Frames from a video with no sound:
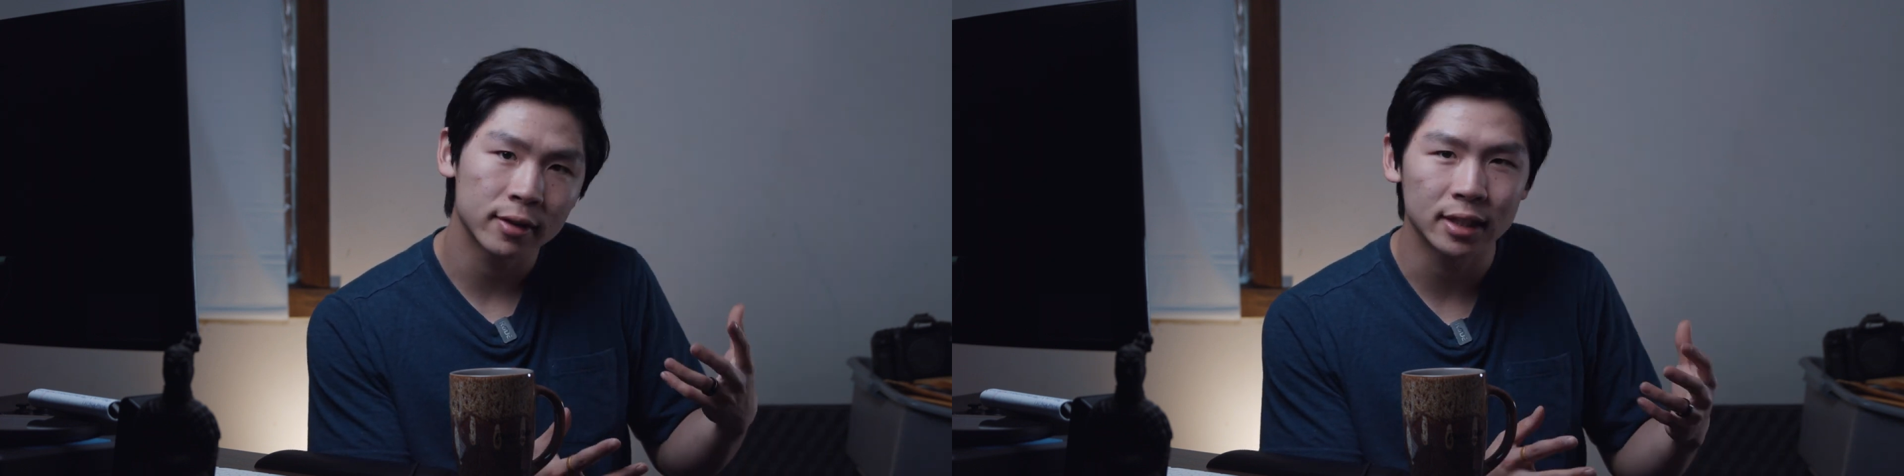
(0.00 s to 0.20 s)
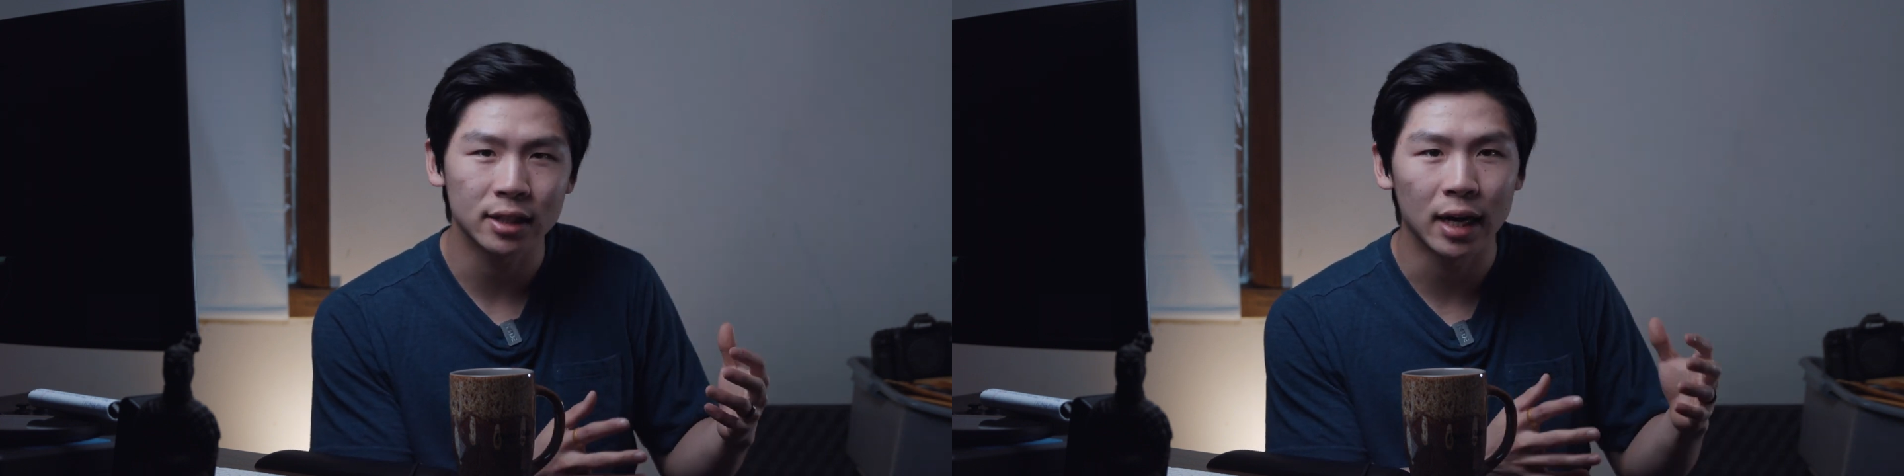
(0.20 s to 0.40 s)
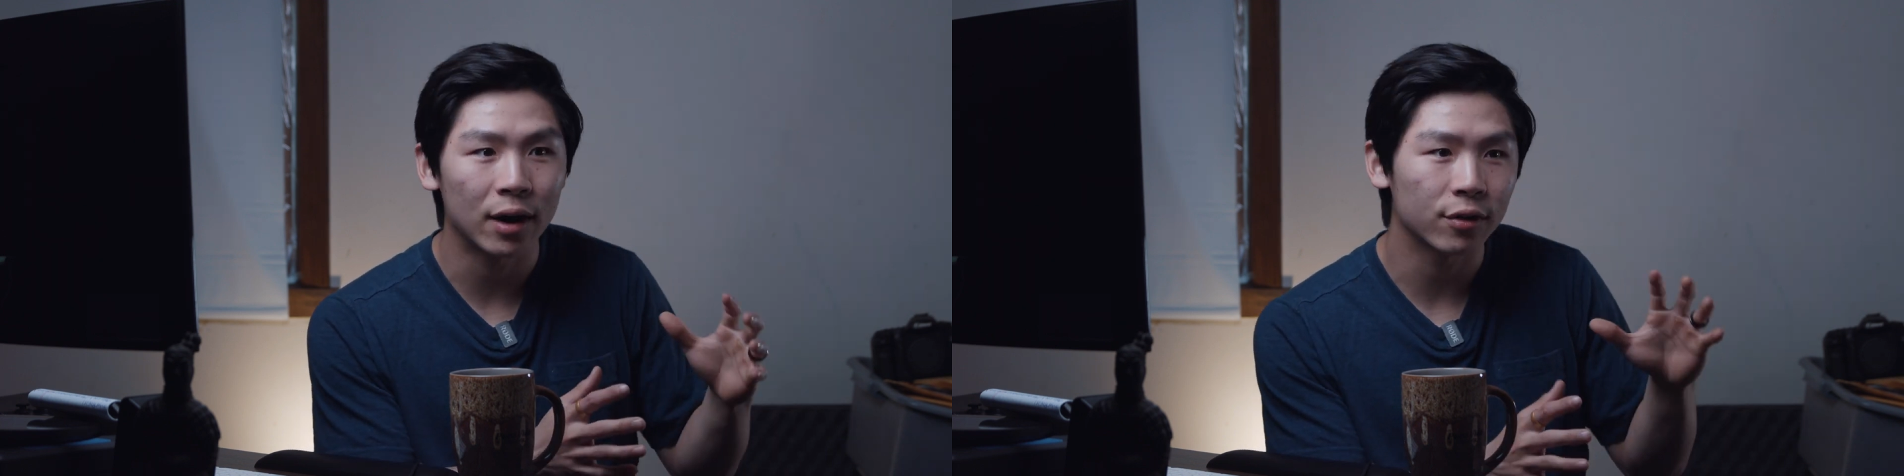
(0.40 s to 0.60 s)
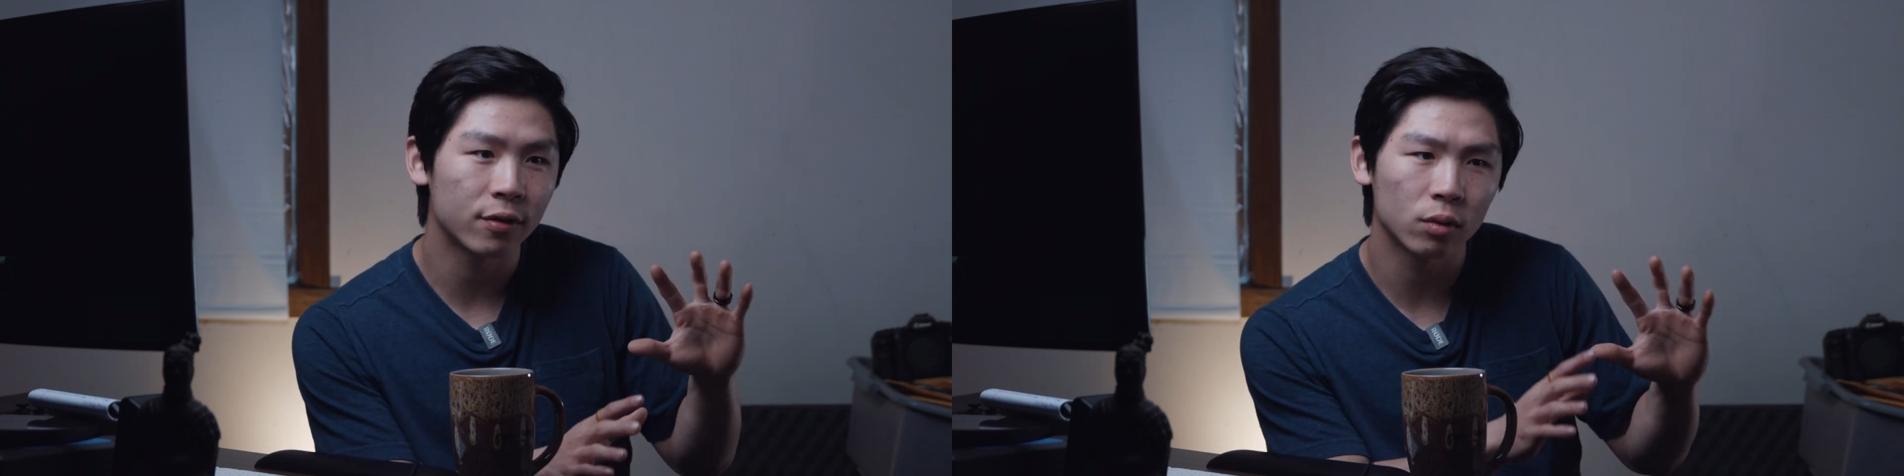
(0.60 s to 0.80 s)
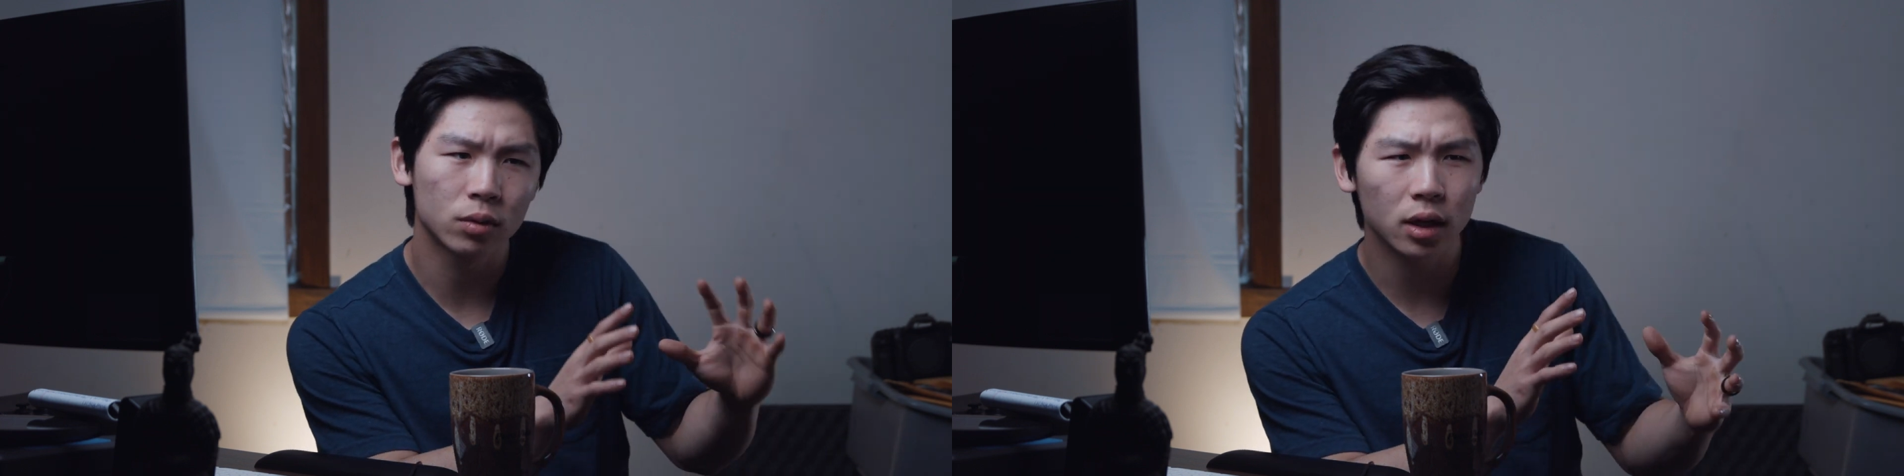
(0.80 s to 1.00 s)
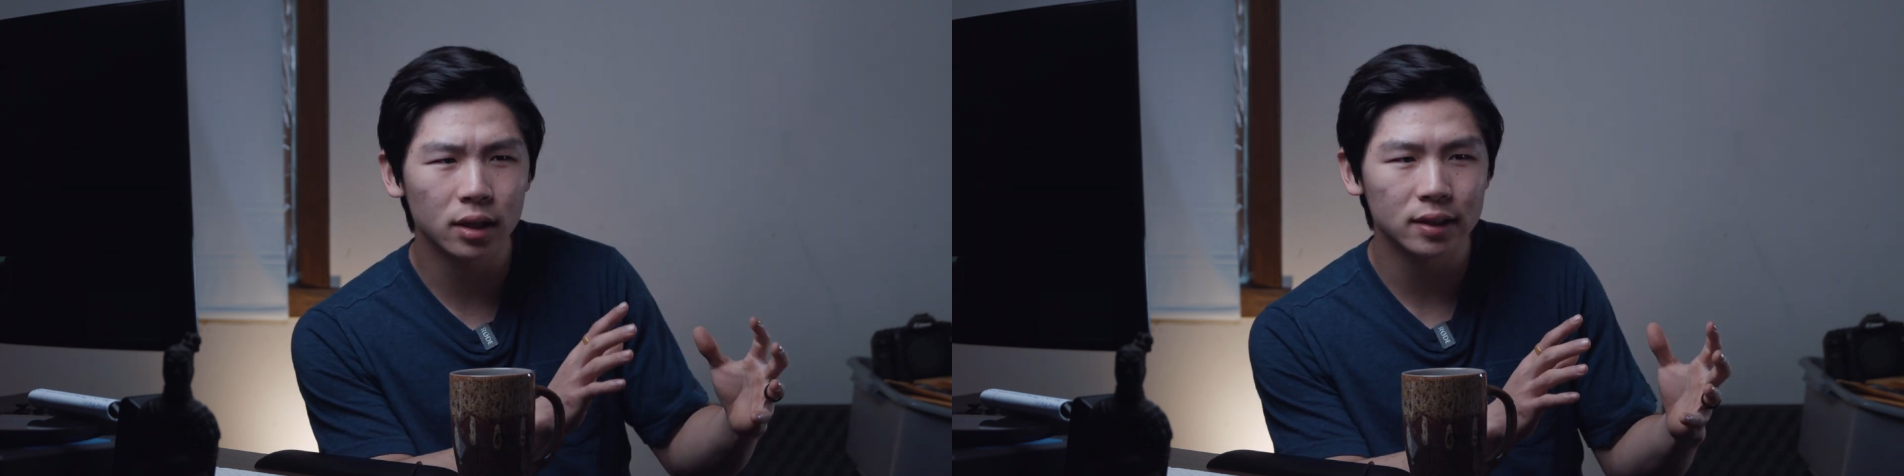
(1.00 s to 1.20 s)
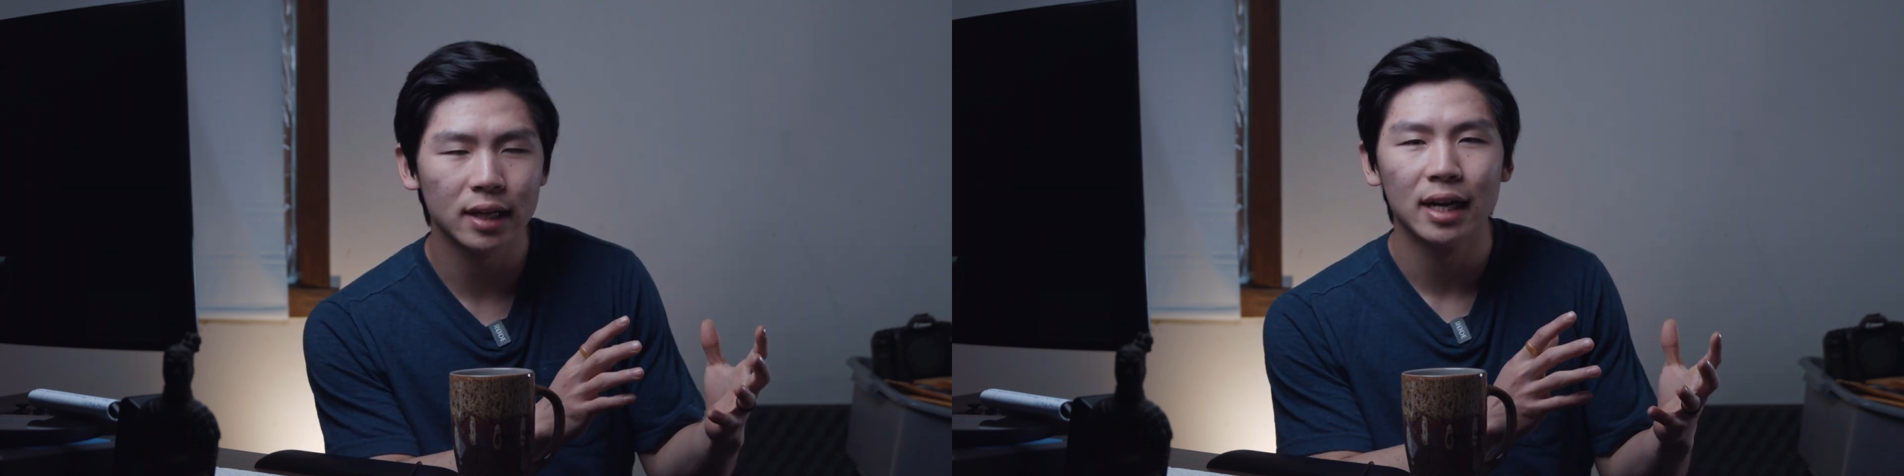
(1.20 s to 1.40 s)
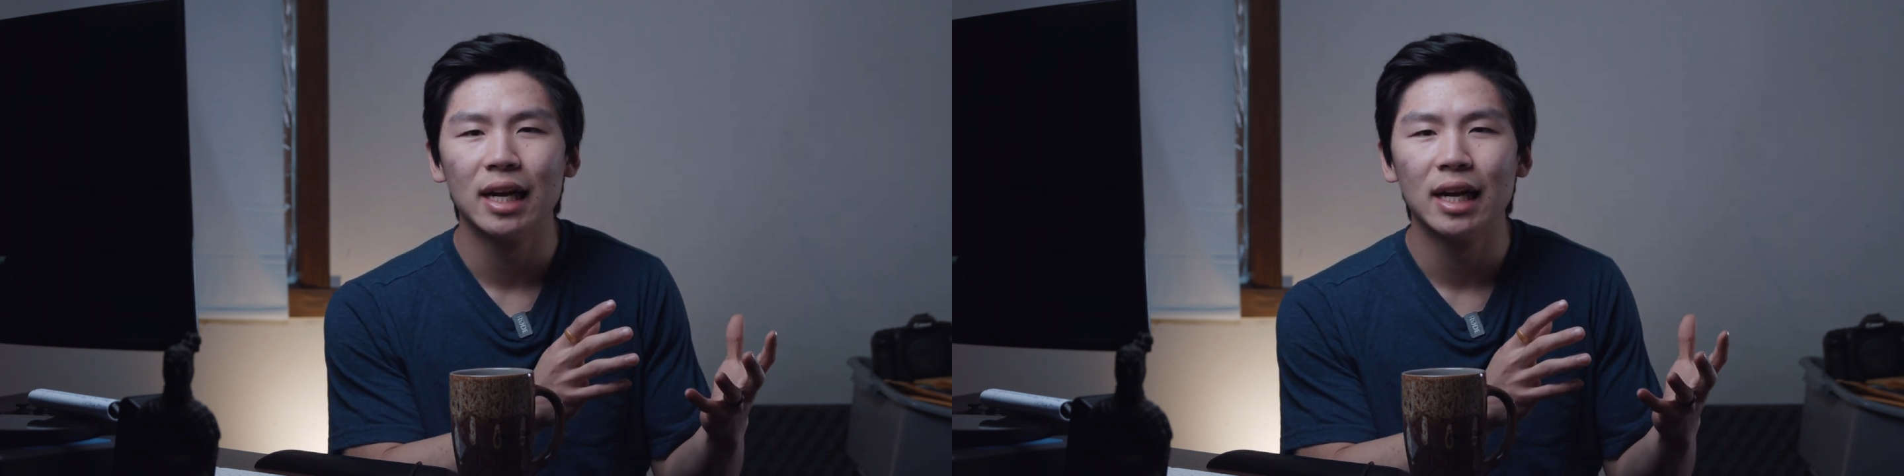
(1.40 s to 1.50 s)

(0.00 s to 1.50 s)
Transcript: into how the phone looks,